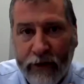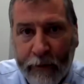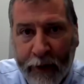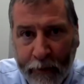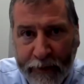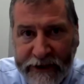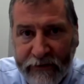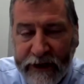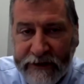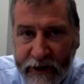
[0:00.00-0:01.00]
the purpose of
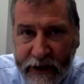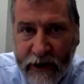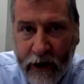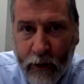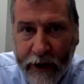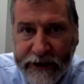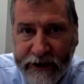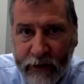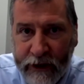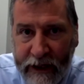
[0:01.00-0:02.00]
this video was to
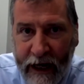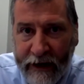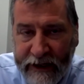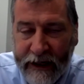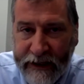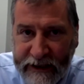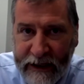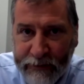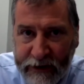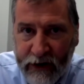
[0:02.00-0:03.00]
really kind of take a
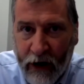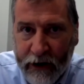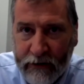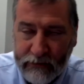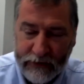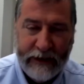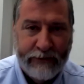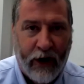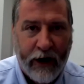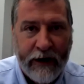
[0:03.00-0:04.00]
deep dark deep
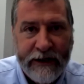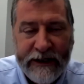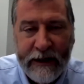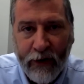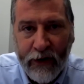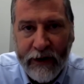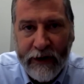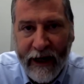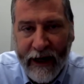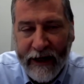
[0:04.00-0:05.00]
dark a deep
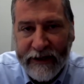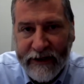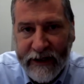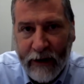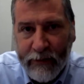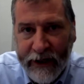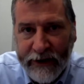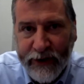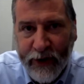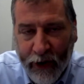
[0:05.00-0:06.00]
look at the double
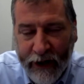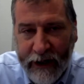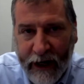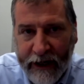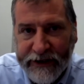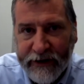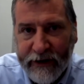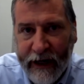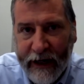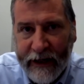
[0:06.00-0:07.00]
entry
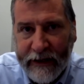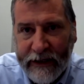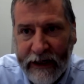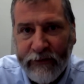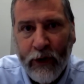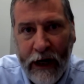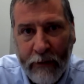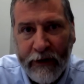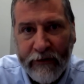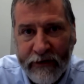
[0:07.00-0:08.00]
organizer and give you a
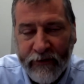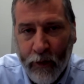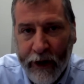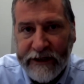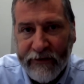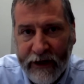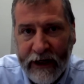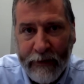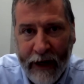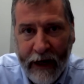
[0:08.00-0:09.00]
couple of different ways of
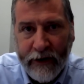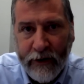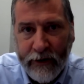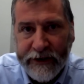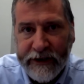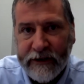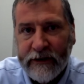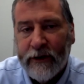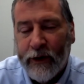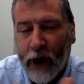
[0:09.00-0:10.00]
thinking about how you use it
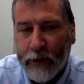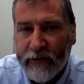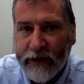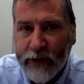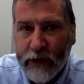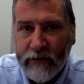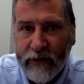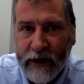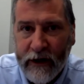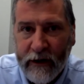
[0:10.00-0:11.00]
we hope you've enjoyed the
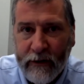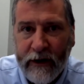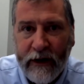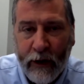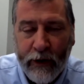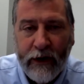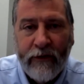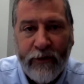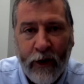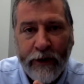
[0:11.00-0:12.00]
video and we look
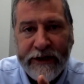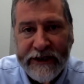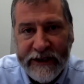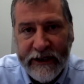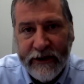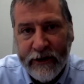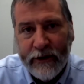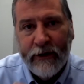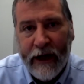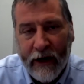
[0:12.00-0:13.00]
forward to seeing
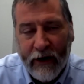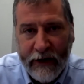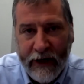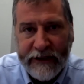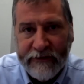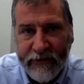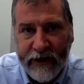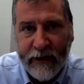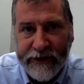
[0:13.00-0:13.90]
you at our next video